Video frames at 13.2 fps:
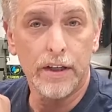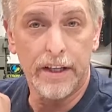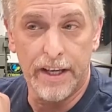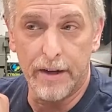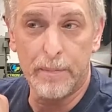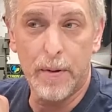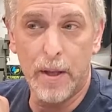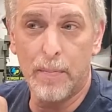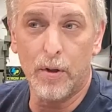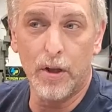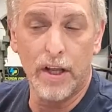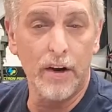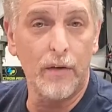get
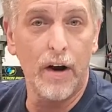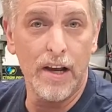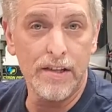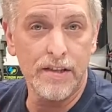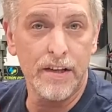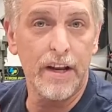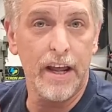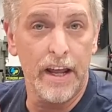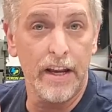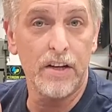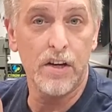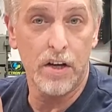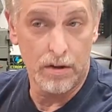people interested
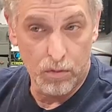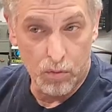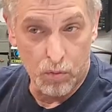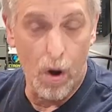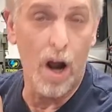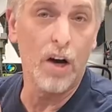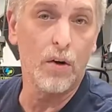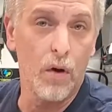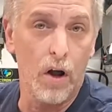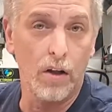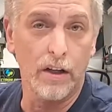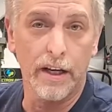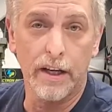in rock
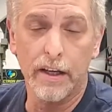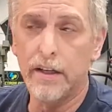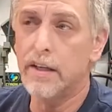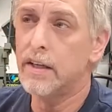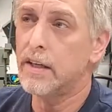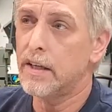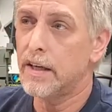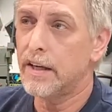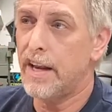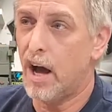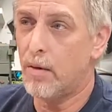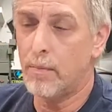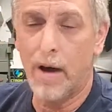crawling.
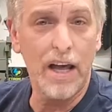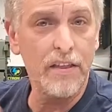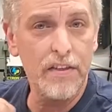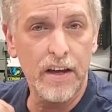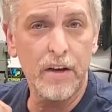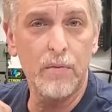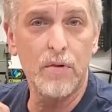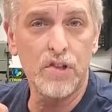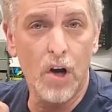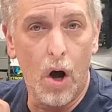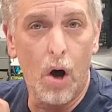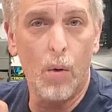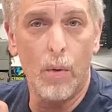Now, my thing was
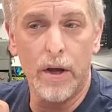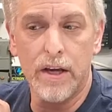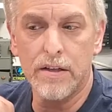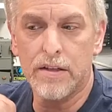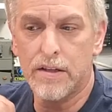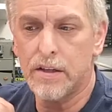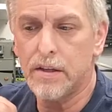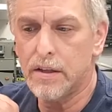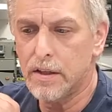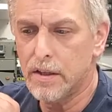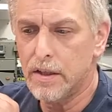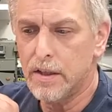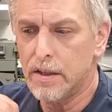always
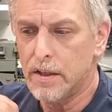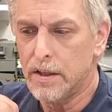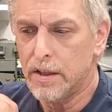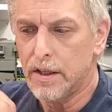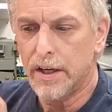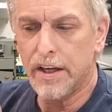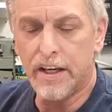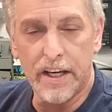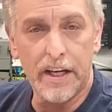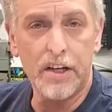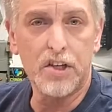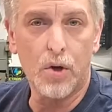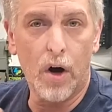get
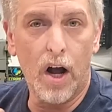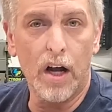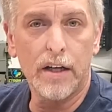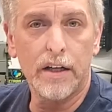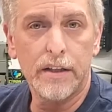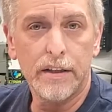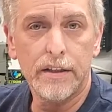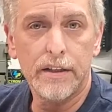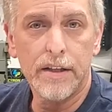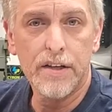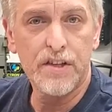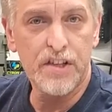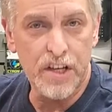a truck,
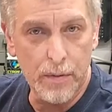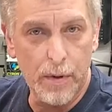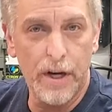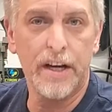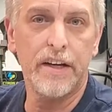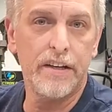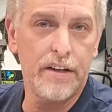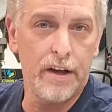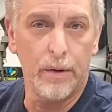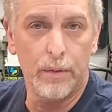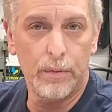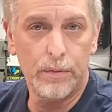see what it could do,